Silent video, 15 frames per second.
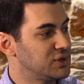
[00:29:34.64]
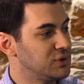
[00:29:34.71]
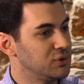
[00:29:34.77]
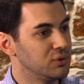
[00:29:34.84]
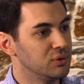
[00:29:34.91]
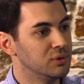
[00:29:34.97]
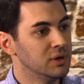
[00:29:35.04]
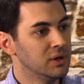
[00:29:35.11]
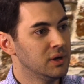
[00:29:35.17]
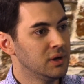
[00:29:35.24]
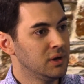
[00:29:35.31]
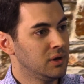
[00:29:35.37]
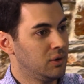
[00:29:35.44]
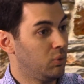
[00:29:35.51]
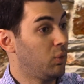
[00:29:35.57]
two.
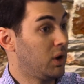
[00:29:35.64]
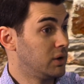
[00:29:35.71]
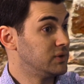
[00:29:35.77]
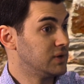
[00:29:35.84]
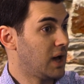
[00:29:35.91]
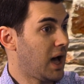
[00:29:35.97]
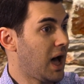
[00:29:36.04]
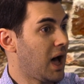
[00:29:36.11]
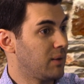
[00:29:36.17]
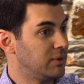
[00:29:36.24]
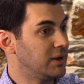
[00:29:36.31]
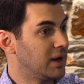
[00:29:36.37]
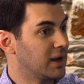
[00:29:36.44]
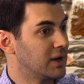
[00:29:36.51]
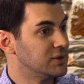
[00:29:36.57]
One's a
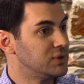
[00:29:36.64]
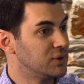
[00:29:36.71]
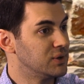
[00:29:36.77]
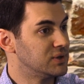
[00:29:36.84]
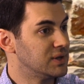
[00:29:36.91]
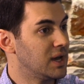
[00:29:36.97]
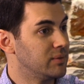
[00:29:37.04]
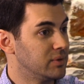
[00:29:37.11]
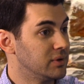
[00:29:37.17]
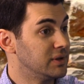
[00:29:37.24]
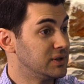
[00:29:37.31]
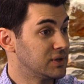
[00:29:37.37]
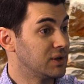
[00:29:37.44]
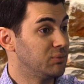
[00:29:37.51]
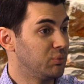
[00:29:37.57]
hobby, I guess you could say, but at
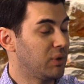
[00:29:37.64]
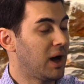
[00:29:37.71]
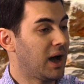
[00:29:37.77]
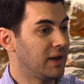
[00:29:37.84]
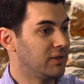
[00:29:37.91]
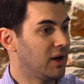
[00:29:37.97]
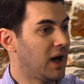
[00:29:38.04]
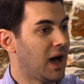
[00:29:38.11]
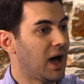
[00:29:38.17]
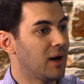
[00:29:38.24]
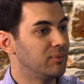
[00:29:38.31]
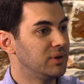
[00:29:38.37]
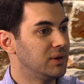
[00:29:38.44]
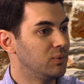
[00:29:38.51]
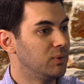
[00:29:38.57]
least combine the
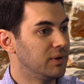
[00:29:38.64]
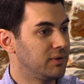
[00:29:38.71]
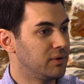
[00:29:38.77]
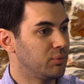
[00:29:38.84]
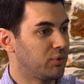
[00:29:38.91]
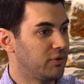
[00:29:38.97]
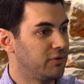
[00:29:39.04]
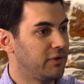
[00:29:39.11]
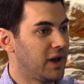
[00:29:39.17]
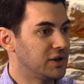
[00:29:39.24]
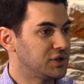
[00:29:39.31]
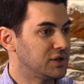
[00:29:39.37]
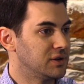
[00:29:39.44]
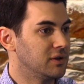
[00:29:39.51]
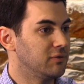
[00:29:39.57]
hobby with the
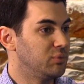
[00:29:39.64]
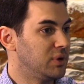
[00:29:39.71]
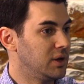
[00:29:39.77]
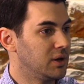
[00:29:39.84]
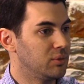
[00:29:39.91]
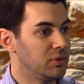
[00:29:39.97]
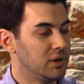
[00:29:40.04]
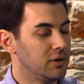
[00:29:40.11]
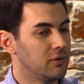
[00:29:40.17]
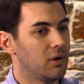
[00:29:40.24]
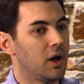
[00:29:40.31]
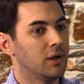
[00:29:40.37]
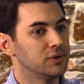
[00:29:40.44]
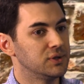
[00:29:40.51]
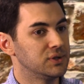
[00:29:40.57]
profession of being a
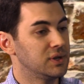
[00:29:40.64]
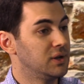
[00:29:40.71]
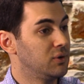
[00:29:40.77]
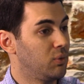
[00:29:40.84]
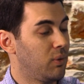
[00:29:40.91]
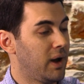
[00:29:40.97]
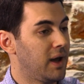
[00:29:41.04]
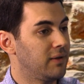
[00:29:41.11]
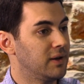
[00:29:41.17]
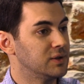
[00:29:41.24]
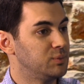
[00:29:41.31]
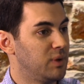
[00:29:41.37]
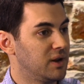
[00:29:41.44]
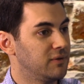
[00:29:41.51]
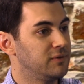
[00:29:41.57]
meteorologist in a way
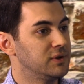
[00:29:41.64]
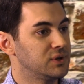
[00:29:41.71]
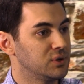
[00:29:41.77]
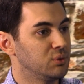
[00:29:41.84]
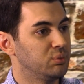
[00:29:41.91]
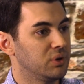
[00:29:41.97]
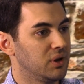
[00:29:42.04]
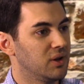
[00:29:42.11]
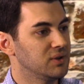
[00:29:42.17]
that's beneficial, but